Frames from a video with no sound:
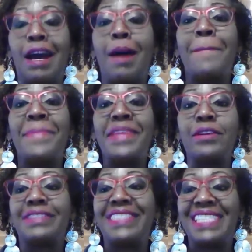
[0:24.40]
a
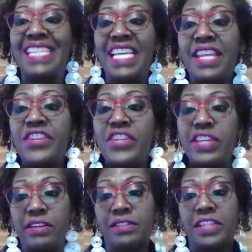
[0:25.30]
mere 10
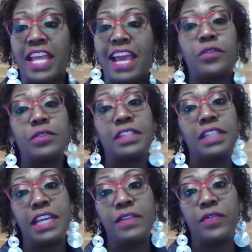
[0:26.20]
years after
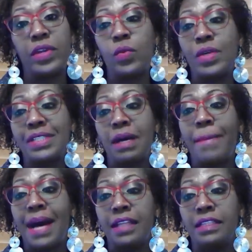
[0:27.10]
slavery was
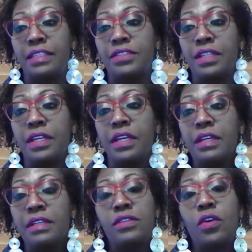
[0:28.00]
abolished.
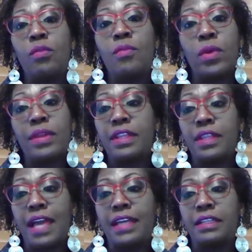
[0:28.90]
So, more
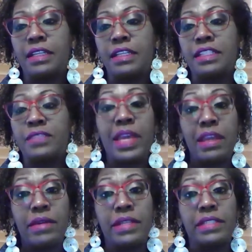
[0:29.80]
than likely, his
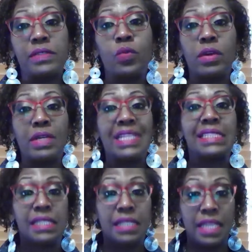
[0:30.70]
parents were
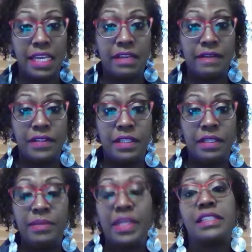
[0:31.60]
enslaved
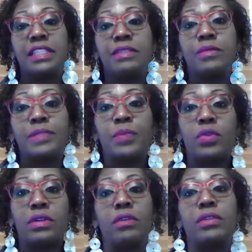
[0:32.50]
because he was
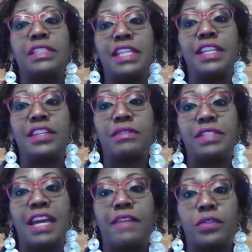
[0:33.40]
born only 10 years
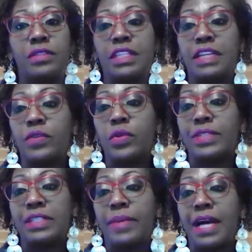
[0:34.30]
after slavery
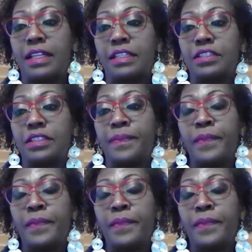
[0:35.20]
was abolished.